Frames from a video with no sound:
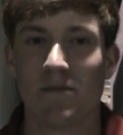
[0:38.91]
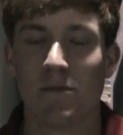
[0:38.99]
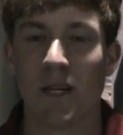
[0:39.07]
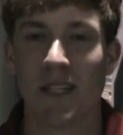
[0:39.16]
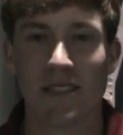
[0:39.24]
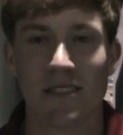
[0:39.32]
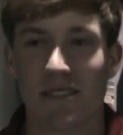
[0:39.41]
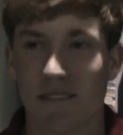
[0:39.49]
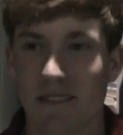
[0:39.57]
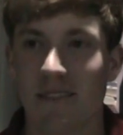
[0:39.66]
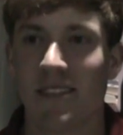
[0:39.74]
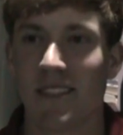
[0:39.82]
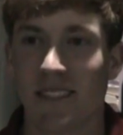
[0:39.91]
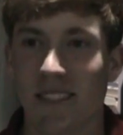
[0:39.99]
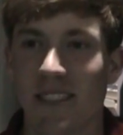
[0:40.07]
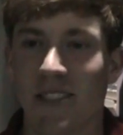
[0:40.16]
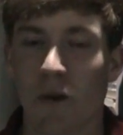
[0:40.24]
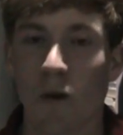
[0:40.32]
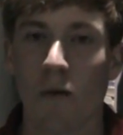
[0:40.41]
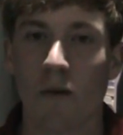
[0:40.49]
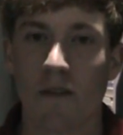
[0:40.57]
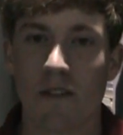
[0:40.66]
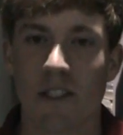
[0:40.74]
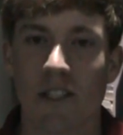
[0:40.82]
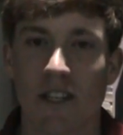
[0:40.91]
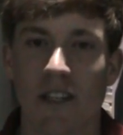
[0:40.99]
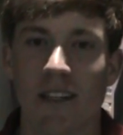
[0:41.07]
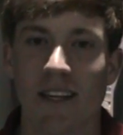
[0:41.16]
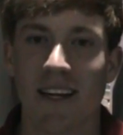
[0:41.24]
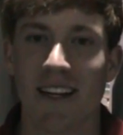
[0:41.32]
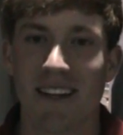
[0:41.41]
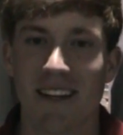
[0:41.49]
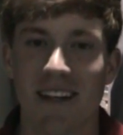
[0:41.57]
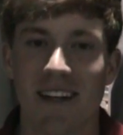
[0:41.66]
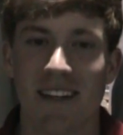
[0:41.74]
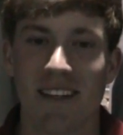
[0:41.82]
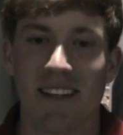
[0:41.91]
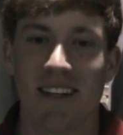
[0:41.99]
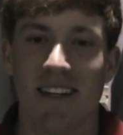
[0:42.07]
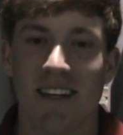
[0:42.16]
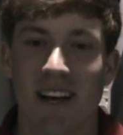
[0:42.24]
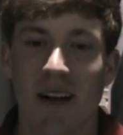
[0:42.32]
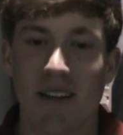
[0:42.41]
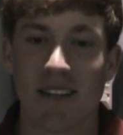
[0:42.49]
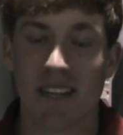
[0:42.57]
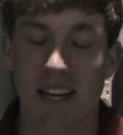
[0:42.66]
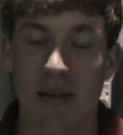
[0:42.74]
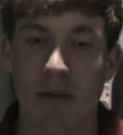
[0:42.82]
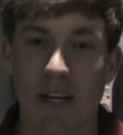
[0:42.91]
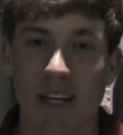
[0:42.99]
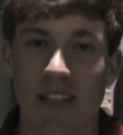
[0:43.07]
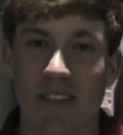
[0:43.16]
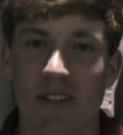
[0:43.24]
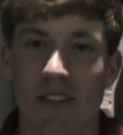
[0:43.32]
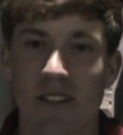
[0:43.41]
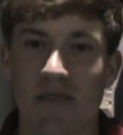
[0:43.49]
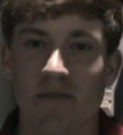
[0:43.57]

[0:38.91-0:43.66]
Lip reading: But it's scoreable for sure, and I'm ready to get started.